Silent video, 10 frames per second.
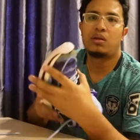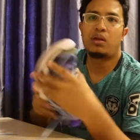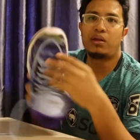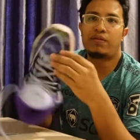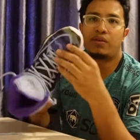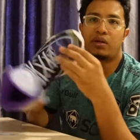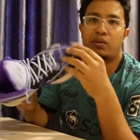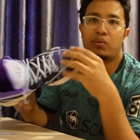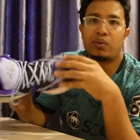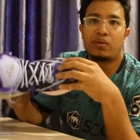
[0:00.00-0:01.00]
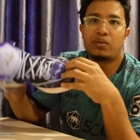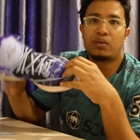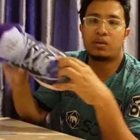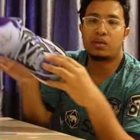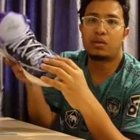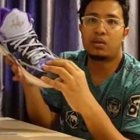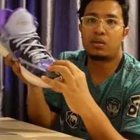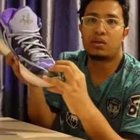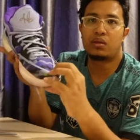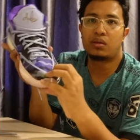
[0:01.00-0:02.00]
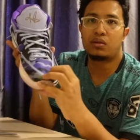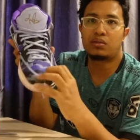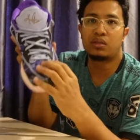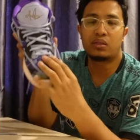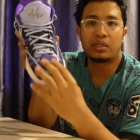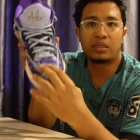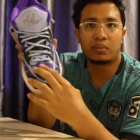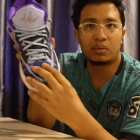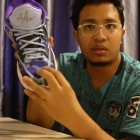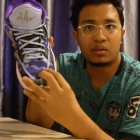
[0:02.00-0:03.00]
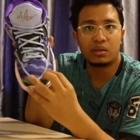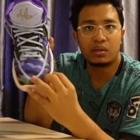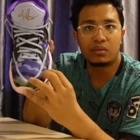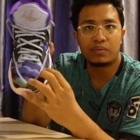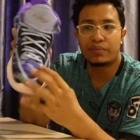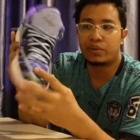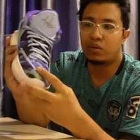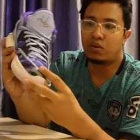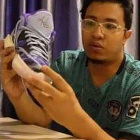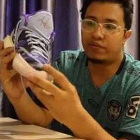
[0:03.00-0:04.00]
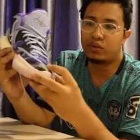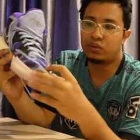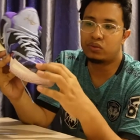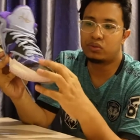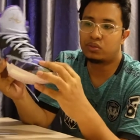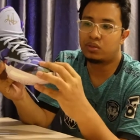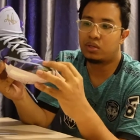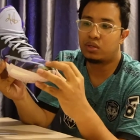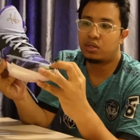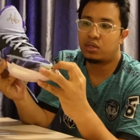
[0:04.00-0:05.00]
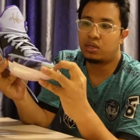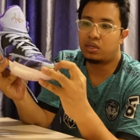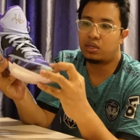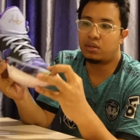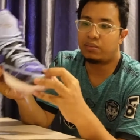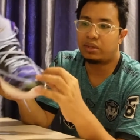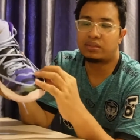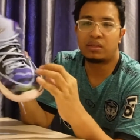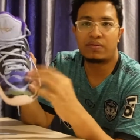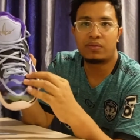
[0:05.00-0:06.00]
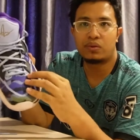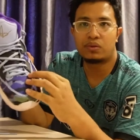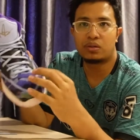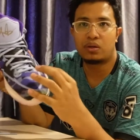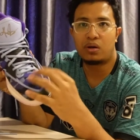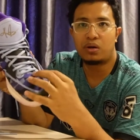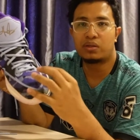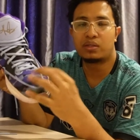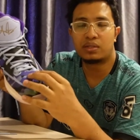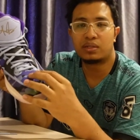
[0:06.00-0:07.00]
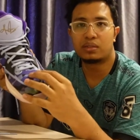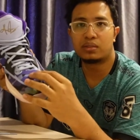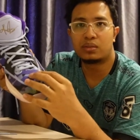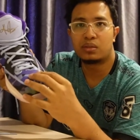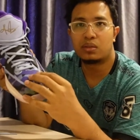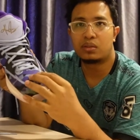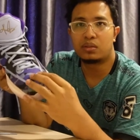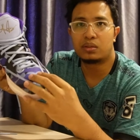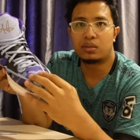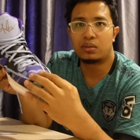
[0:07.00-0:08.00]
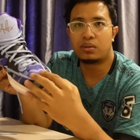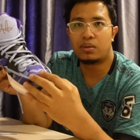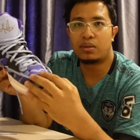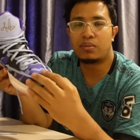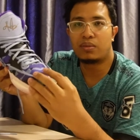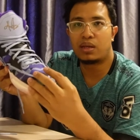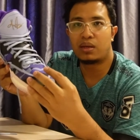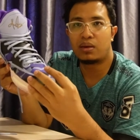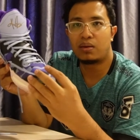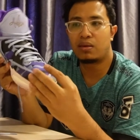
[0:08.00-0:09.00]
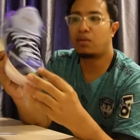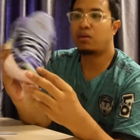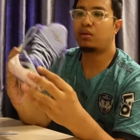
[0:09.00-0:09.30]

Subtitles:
at the front with the synthetic material or fuse, plastic fuse on the main